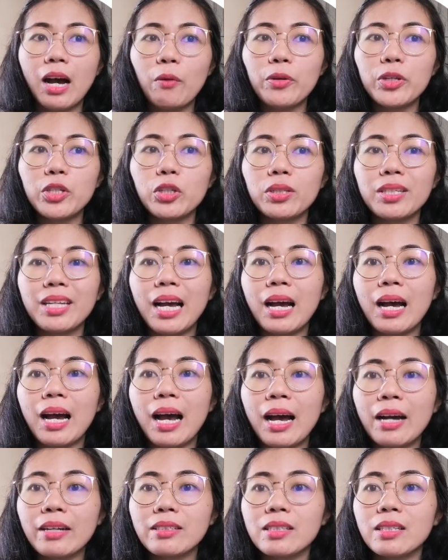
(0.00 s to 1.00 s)
on how we
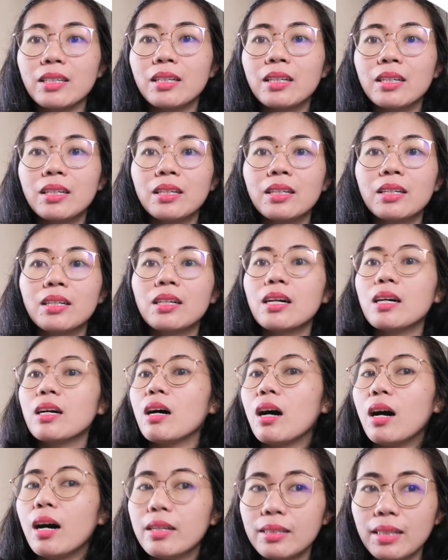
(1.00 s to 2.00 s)
should act
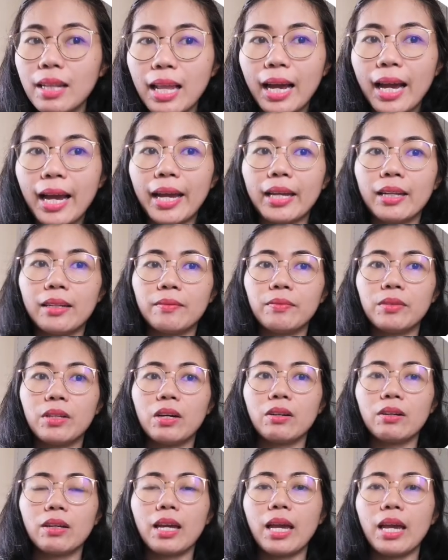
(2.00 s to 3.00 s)

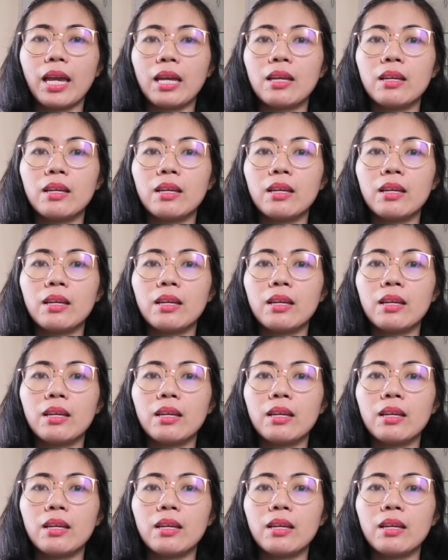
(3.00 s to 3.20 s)
online.